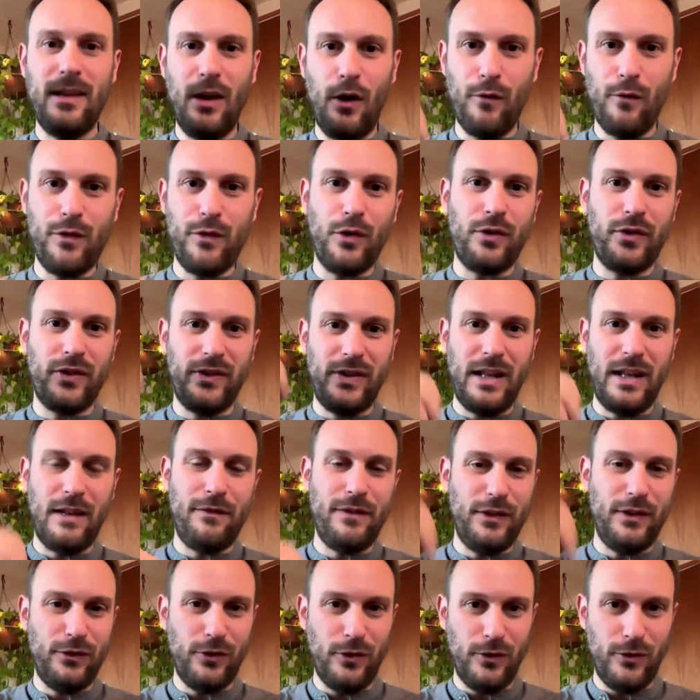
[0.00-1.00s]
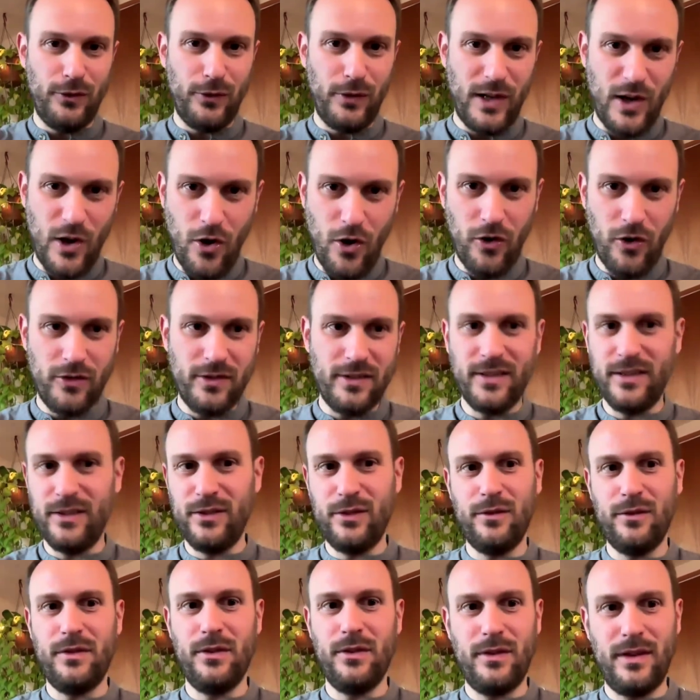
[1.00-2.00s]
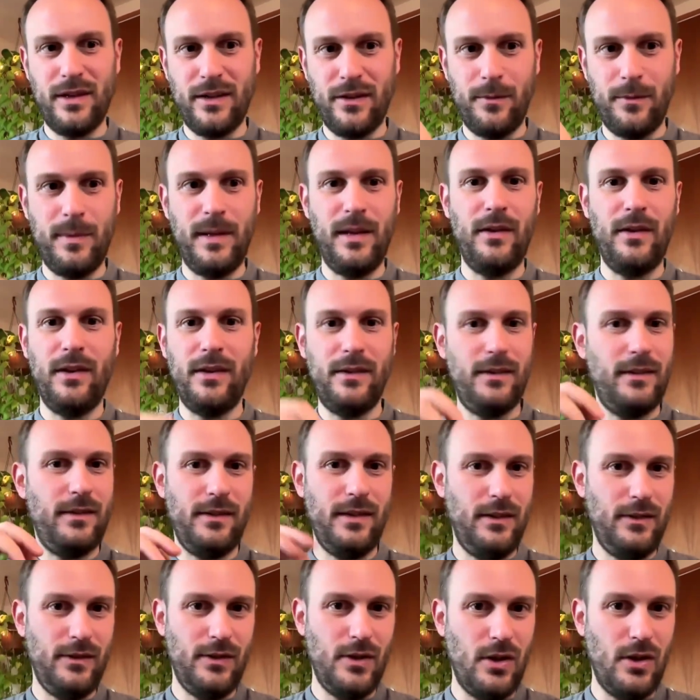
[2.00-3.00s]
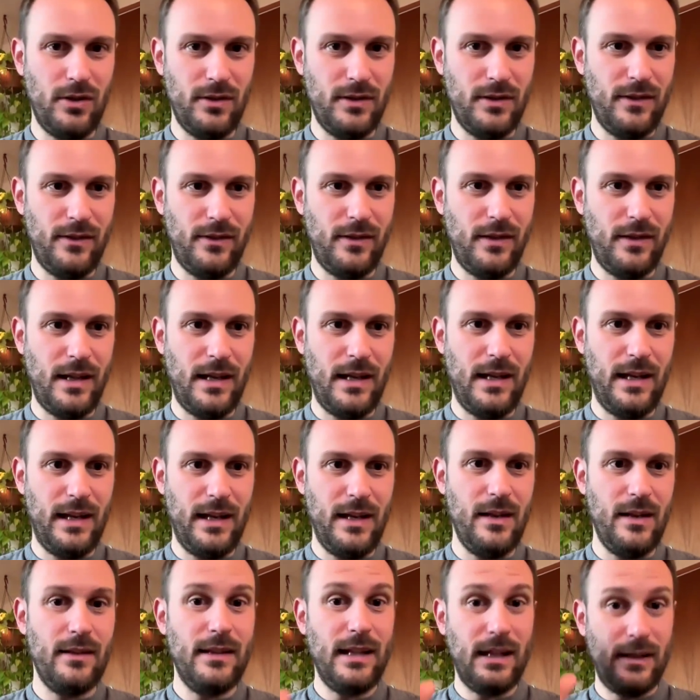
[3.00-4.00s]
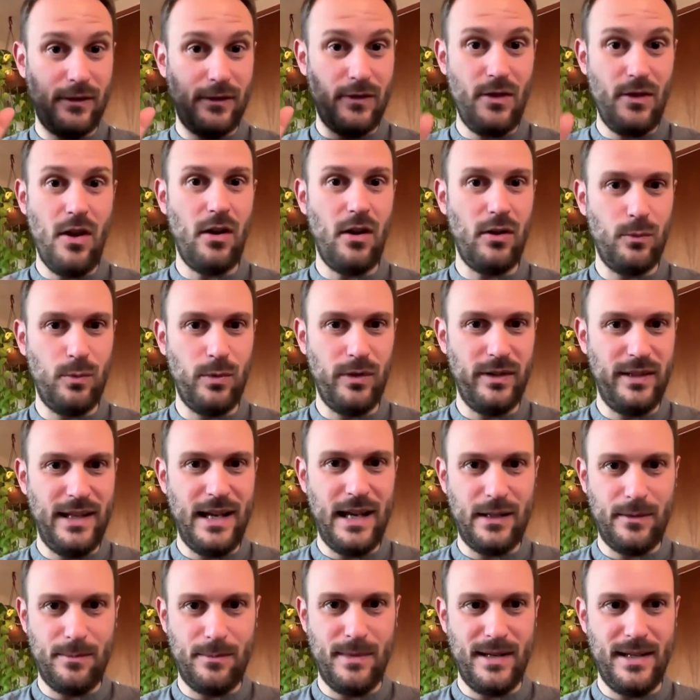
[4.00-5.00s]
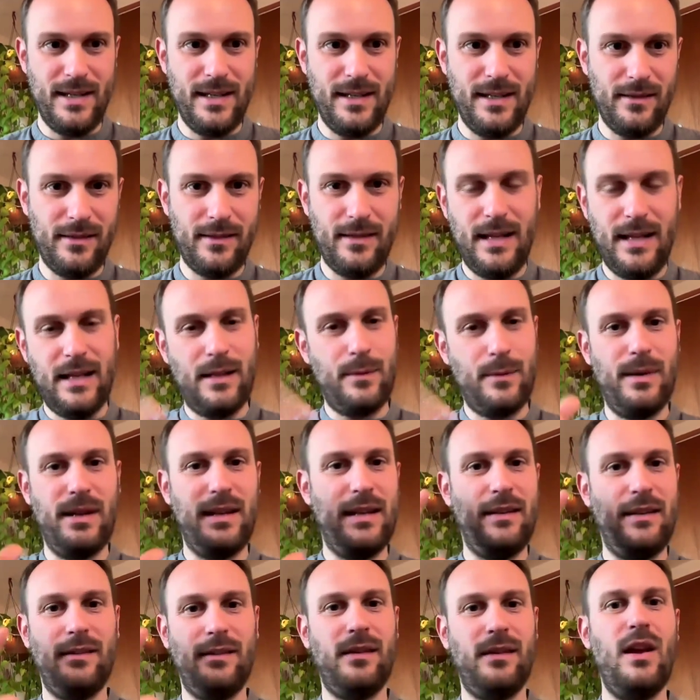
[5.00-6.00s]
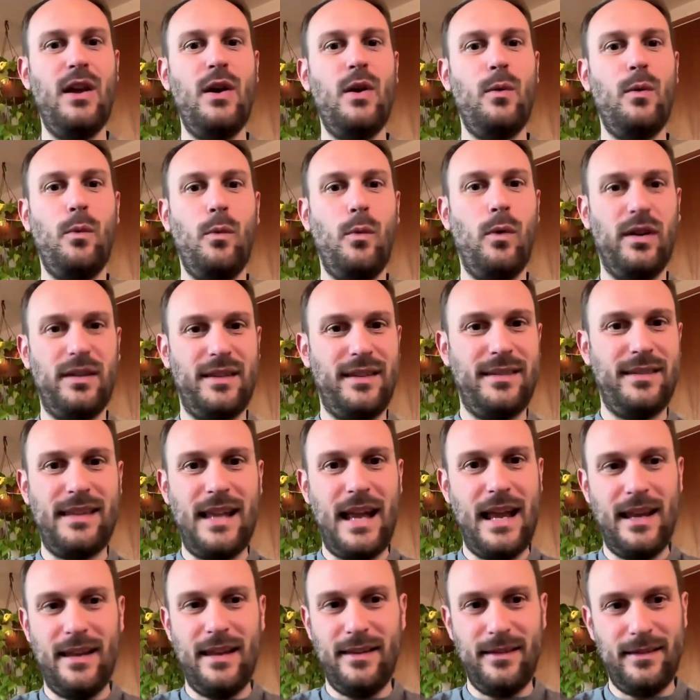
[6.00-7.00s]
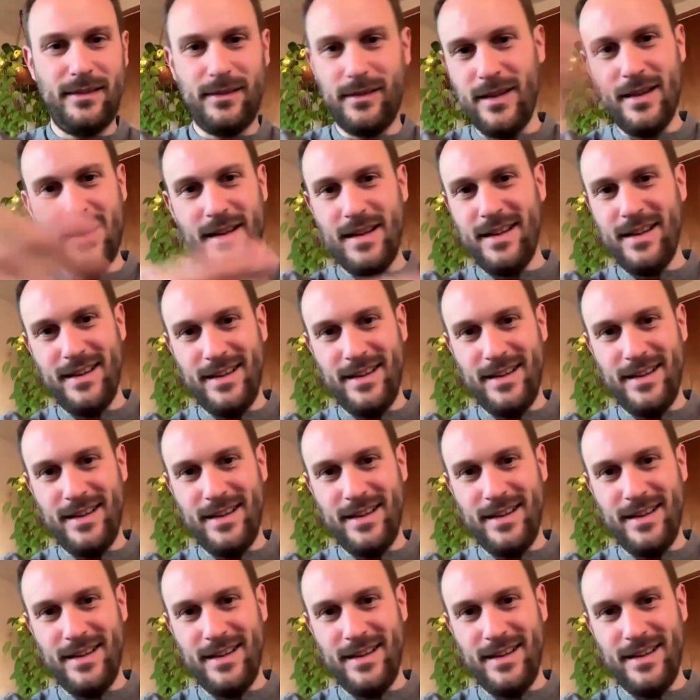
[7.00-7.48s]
idea of yourself is also a content of your experience, is not necessarily, that's not what the Atman is. The Atman is what stays,